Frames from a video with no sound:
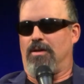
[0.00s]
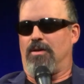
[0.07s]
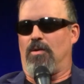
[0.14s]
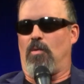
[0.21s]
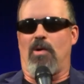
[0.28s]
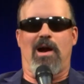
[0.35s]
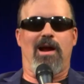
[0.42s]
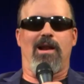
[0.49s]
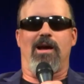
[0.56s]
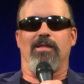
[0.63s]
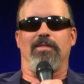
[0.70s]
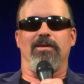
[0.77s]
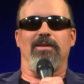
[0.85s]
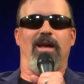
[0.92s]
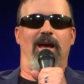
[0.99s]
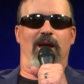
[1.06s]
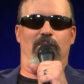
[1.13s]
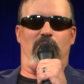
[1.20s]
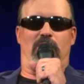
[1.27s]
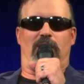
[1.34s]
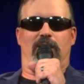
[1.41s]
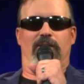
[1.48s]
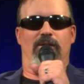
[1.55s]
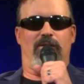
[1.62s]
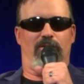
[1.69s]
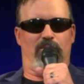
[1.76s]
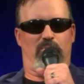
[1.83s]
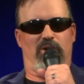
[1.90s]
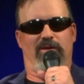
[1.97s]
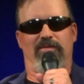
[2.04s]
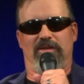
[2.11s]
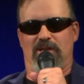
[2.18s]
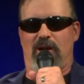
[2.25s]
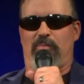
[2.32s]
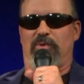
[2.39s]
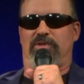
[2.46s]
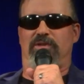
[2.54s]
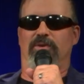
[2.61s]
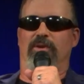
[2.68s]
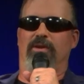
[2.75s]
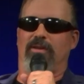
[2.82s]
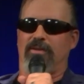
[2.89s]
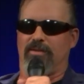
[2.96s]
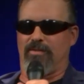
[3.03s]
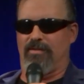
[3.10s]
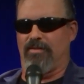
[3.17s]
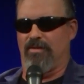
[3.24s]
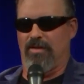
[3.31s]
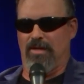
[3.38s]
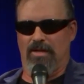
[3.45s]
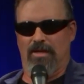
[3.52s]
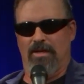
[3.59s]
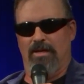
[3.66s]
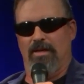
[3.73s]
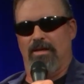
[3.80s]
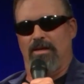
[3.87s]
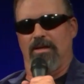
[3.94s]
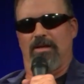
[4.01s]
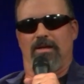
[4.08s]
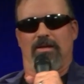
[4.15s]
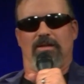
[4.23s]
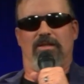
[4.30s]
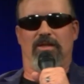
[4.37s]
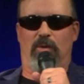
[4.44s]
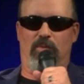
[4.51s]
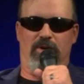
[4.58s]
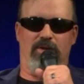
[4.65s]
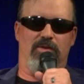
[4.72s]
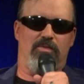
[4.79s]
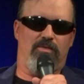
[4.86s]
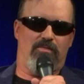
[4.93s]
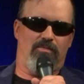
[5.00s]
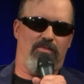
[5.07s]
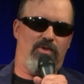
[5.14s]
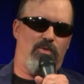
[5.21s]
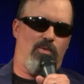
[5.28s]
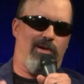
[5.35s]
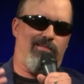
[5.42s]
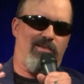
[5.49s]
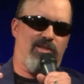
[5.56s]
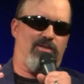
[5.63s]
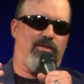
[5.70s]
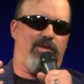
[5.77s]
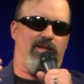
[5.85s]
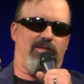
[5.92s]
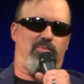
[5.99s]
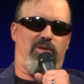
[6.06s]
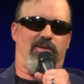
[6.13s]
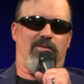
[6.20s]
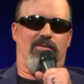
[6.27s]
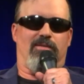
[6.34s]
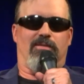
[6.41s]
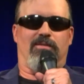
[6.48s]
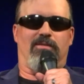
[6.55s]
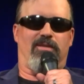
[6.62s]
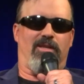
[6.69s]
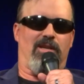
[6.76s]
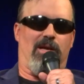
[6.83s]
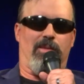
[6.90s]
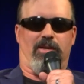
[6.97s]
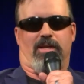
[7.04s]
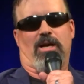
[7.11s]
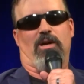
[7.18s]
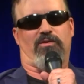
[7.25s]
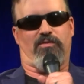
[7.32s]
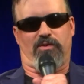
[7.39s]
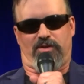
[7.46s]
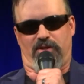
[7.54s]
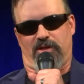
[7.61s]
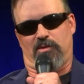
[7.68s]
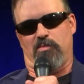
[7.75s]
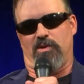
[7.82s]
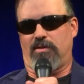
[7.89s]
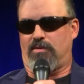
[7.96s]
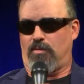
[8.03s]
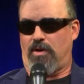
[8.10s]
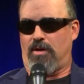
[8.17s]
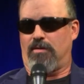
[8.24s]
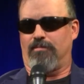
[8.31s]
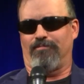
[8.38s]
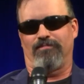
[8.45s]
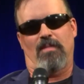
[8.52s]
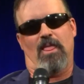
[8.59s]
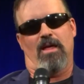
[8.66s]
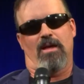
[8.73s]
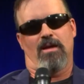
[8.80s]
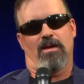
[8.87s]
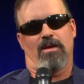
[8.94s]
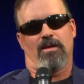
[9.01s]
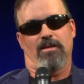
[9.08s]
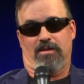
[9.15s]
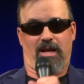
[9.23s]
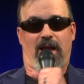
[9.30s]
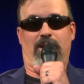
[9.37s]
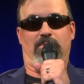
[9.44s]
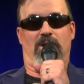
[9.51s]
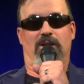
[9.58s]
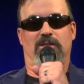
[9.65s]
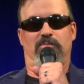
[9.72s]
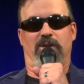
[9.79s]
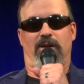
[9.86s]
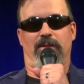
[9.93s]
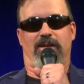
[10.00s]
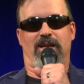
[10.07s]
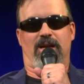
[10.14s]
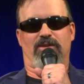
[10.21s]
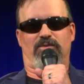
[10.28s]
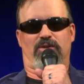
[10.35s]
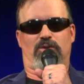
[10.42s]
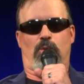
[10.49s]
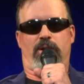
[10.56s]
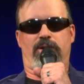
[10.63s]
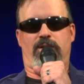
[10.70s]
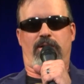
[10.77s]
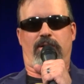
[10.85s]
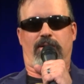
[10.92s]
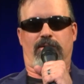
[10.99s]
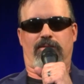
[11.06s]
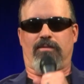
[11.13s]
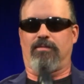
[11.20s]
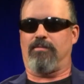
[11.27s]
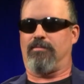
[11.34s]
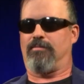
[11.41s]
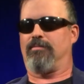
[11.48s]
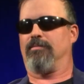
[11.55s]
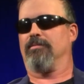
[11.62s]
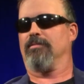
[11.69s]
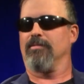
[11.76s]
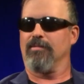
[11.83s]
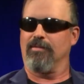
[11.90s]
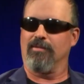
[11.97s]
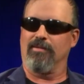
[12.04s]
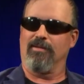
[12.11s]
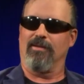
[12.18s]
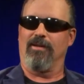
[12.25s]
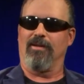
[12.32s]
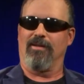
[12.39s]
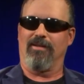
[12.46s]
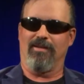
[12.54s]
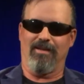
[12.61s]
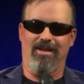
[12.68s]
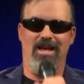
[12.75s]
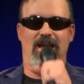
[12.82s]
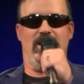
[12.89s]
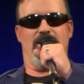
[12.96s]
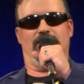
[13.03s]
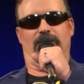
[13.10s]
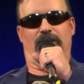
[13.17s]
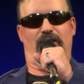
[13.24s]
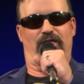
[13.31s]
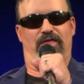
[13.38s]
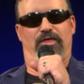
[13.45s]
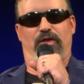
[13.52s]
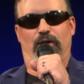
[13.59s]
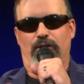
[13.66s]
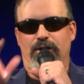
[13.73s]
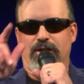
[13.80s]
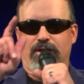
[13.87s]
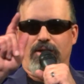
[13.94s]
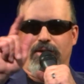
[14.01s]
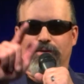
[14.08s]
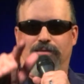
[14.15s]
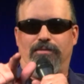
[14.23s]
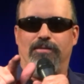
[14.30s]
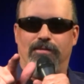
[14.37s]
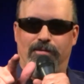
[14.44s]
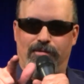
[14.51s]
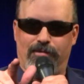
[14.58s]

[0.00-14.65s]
Why not the dad bod? The perfect opportunity. Someone you want to wrestle that's been sitting on the couch for 6 months, well, the dad bod's been on the couch for 20 years. Nay, 30 years.